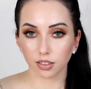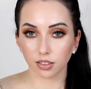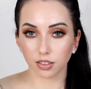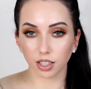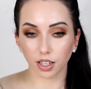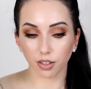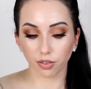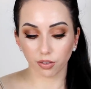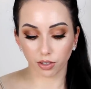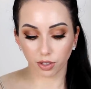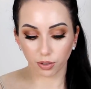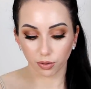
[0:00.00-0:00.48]

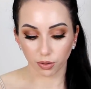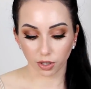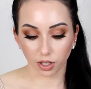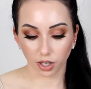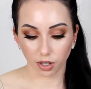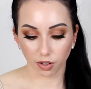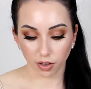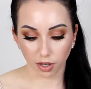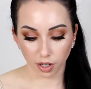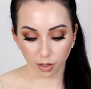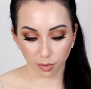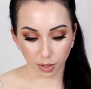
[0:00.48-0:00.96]
Definitely would
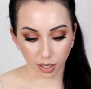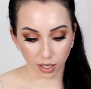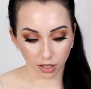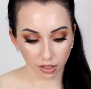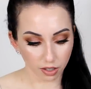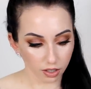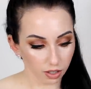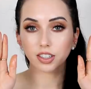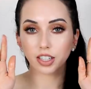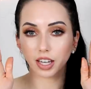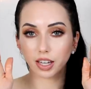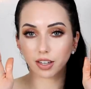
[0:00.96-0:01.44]
not
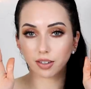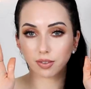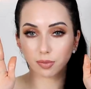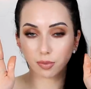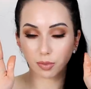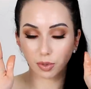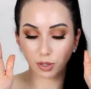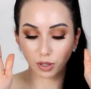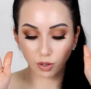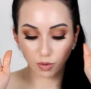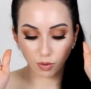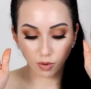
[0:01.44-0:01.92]
recommend. Okay,
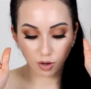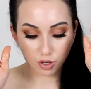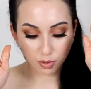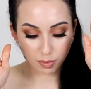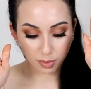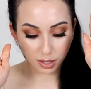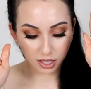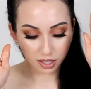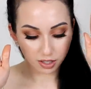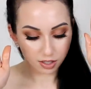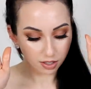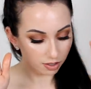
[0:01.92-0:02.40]
I'm gonna go wash
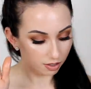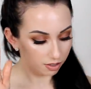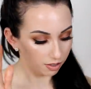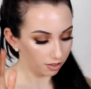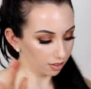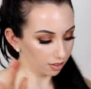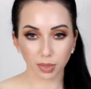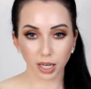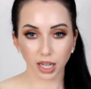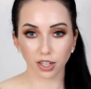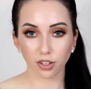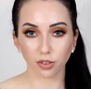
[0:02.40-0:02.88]
my hands.
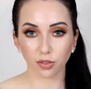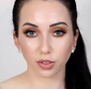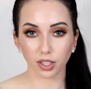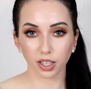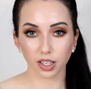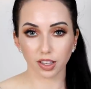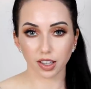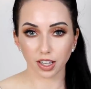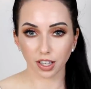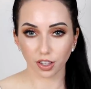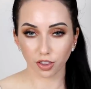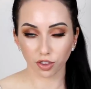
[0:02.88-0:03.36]
I didn't
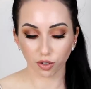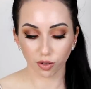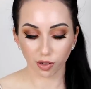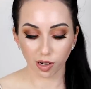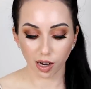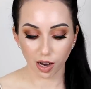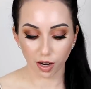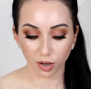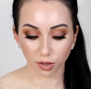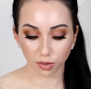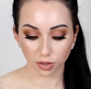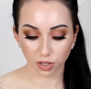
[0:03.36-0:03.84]
really think through
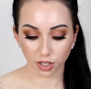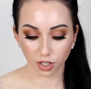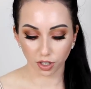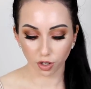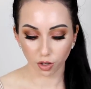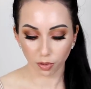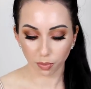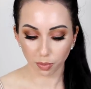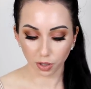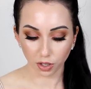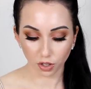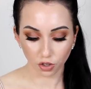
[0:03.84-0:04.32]
how I was gonna
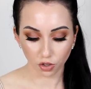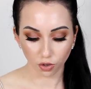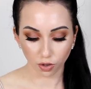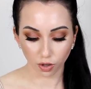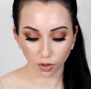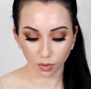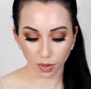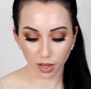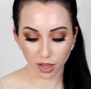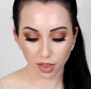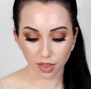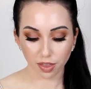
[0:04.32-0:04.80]
open the
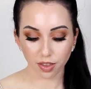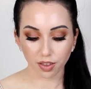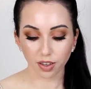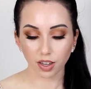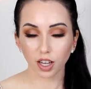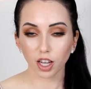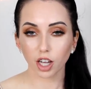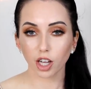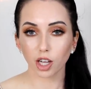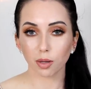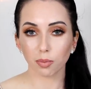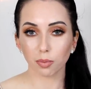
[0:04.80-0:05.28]
door with
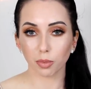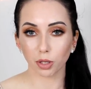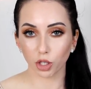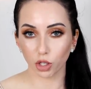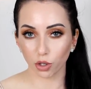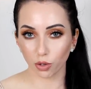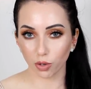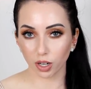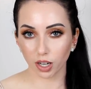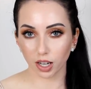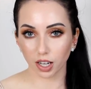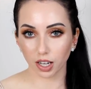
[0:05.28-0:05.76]

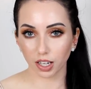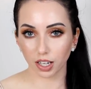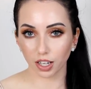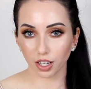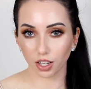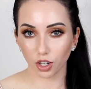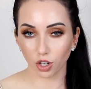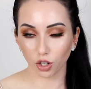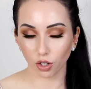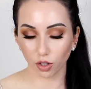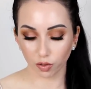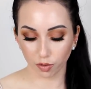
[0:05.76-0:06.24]
Manuka
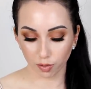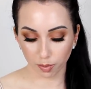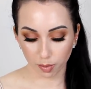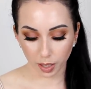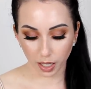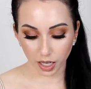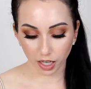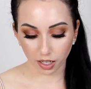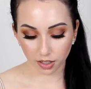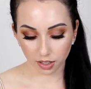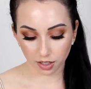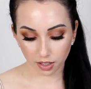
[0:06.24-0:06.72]
honey all over my
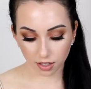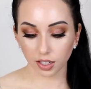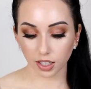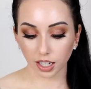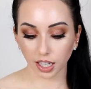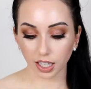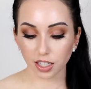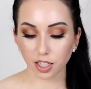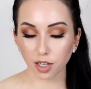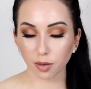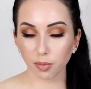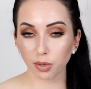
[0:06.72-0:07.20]
hands.
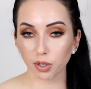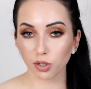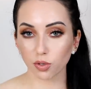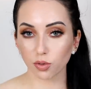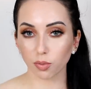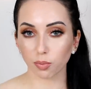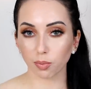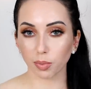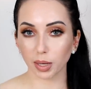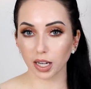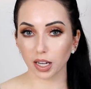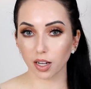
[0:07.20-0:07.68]
Next up is
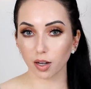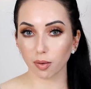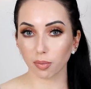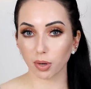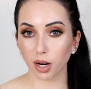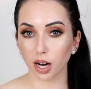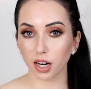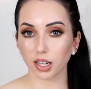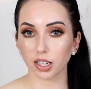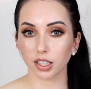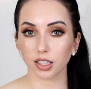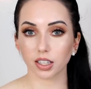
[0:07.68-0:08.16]
a makeup
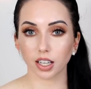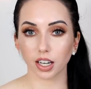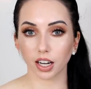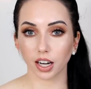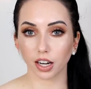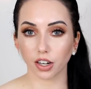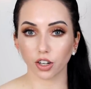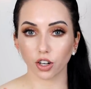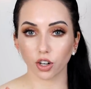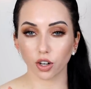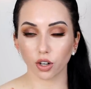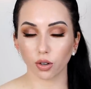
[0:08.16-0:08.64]
product that
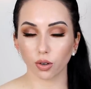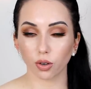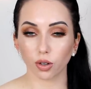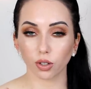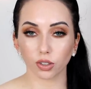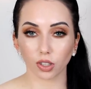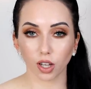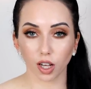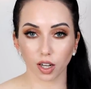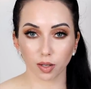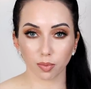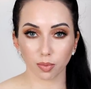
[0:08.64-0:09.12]
I know a
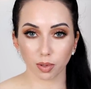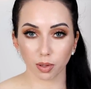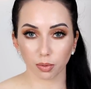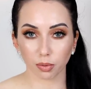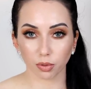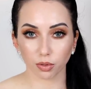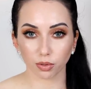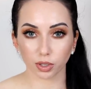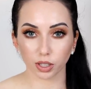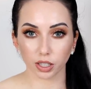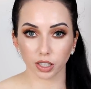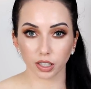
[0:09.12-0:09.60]
lot of
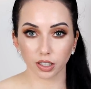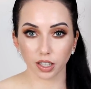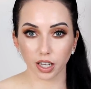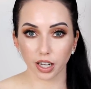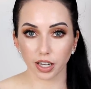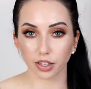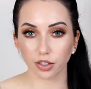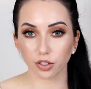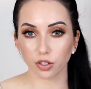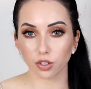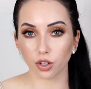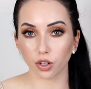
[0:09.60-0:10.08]
people really
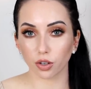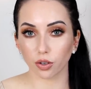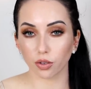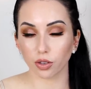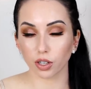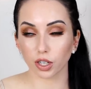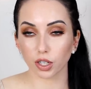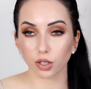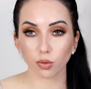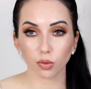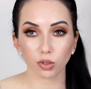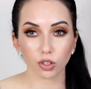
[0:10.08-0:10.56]
like. So
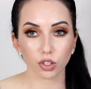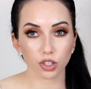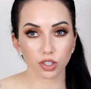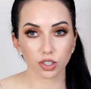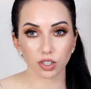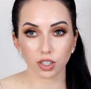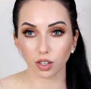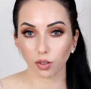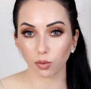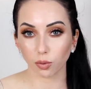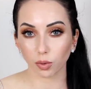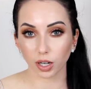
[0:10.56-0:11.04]
this one just
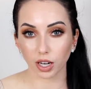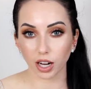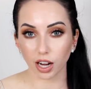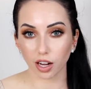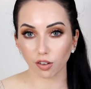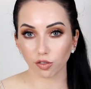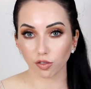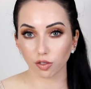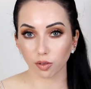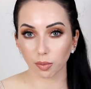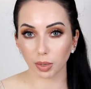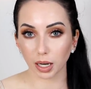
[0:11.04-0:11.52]
didn't work
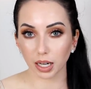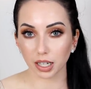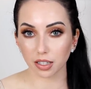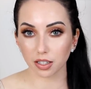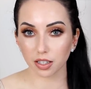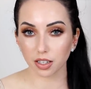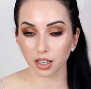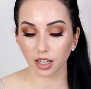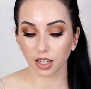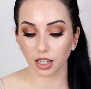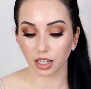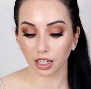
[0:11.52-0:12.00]
out for my
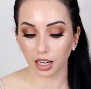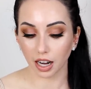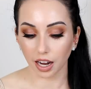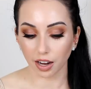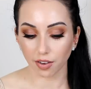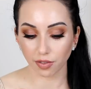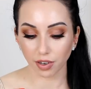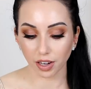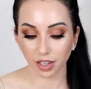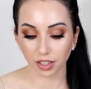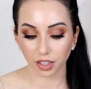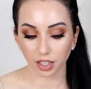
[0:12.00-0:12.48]
skin.
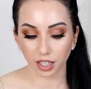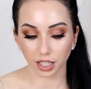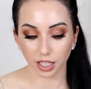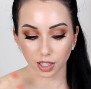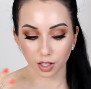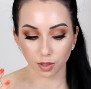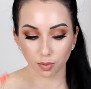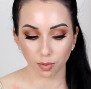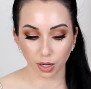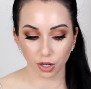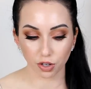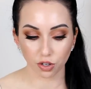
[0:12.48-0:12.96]
I find that
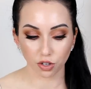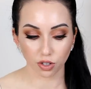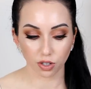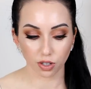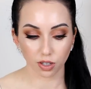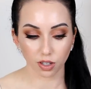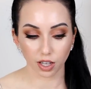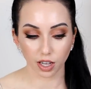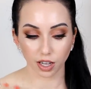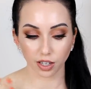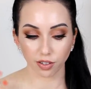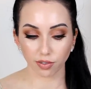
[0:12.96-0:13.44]

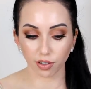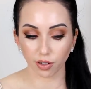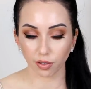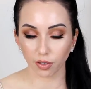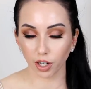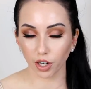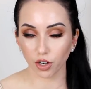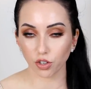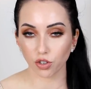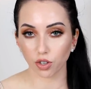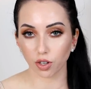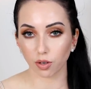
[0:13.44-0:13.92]
especially like
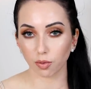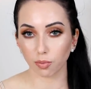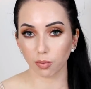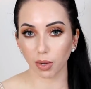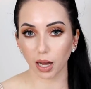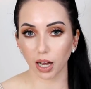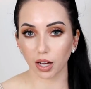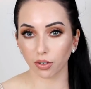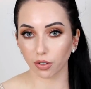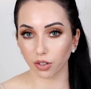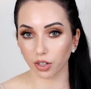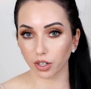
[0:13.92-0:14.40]
foundation,
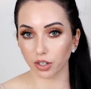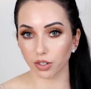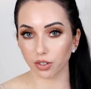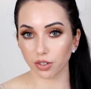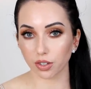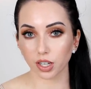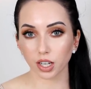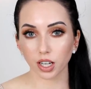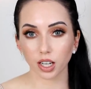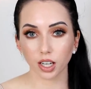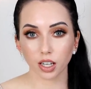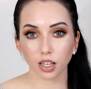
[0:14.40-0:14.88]

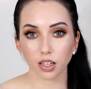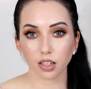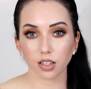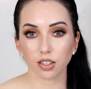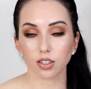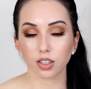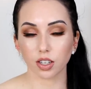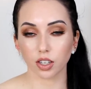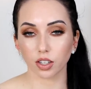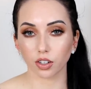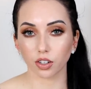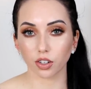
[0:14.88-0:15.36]
powders,
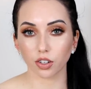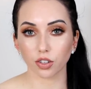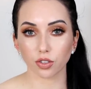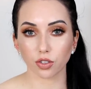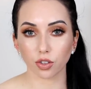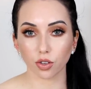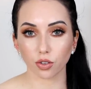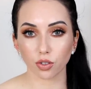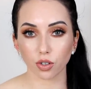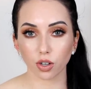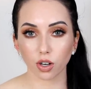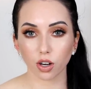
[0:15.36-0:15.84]
concealers,
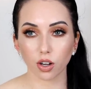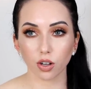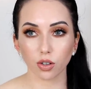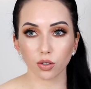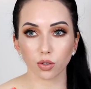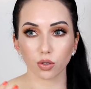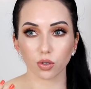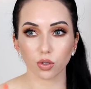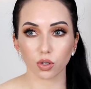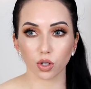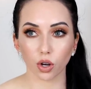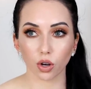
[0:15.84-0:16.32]
those are all
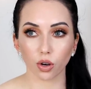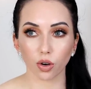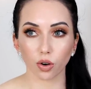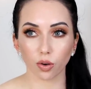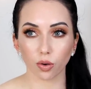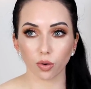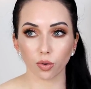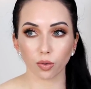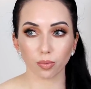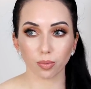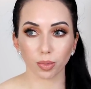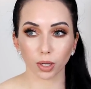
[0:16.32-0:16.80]

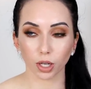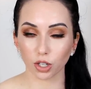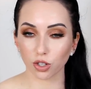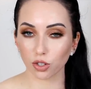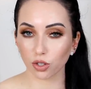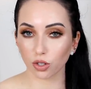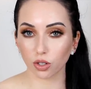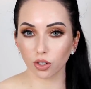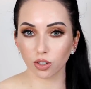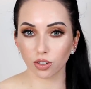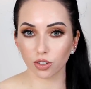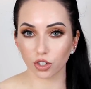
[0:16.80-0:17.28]
so
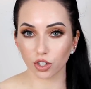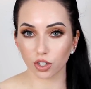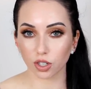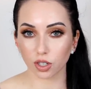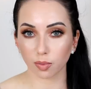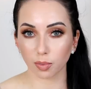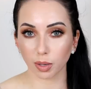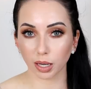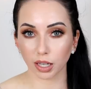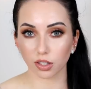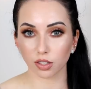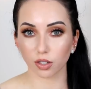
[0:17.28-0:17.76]
personal. It just
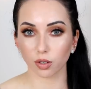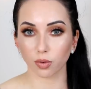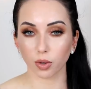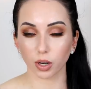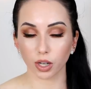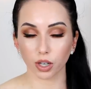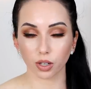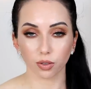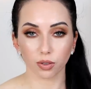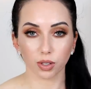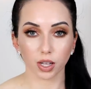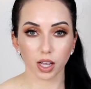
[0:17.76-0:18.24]
depends on
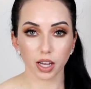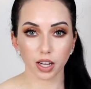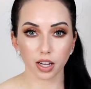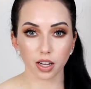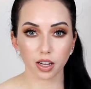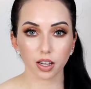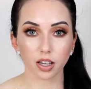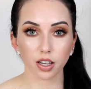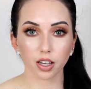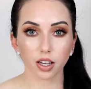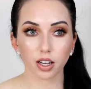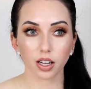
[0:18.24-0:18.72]
what you
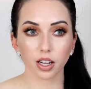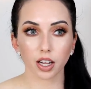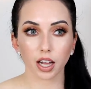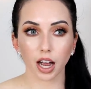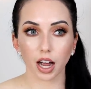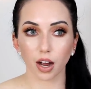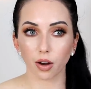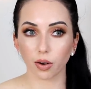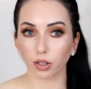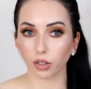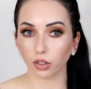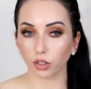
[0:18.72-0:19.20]
like,
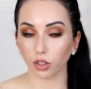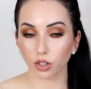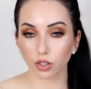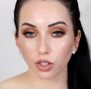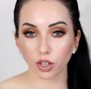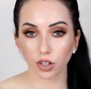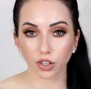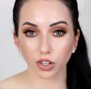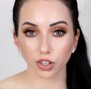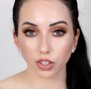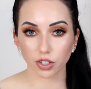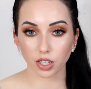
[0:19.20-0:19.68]
how it looks
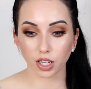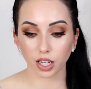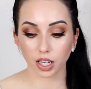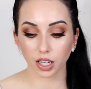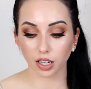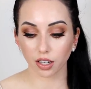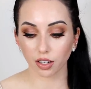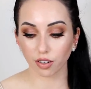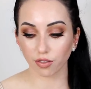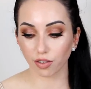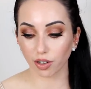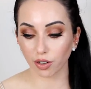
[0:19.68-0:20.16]
on your
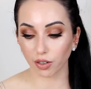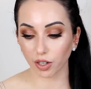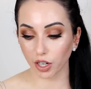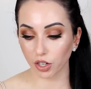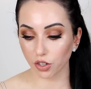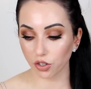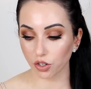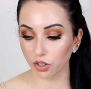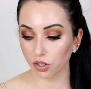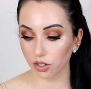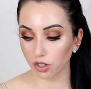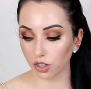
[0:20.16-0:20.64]
skin.
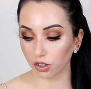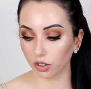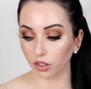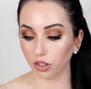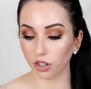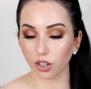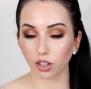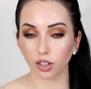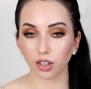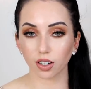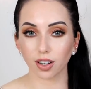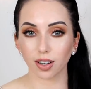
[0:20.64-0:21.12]
Foundations can
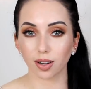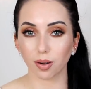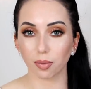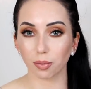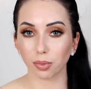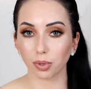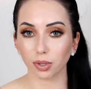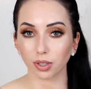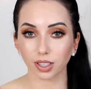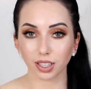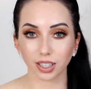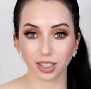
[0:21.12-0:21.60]
look
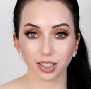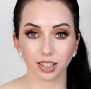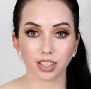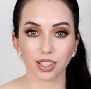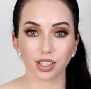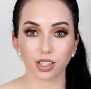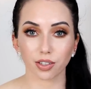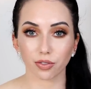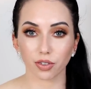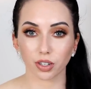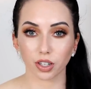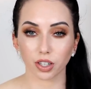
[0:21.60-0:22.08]
completely
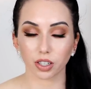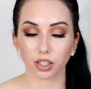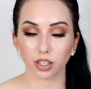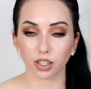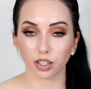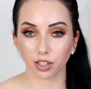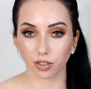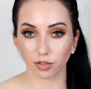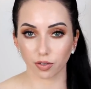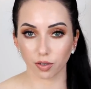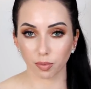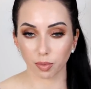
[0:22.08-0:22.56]
different
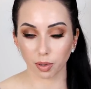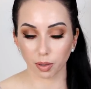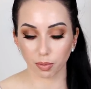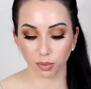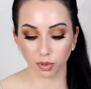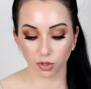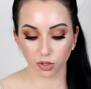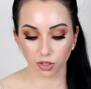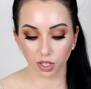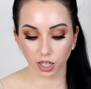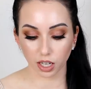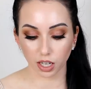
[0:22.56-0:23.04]
on different
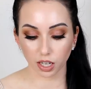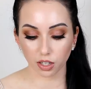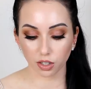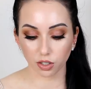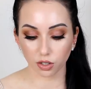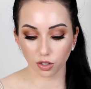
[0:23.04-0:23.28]
people's skin.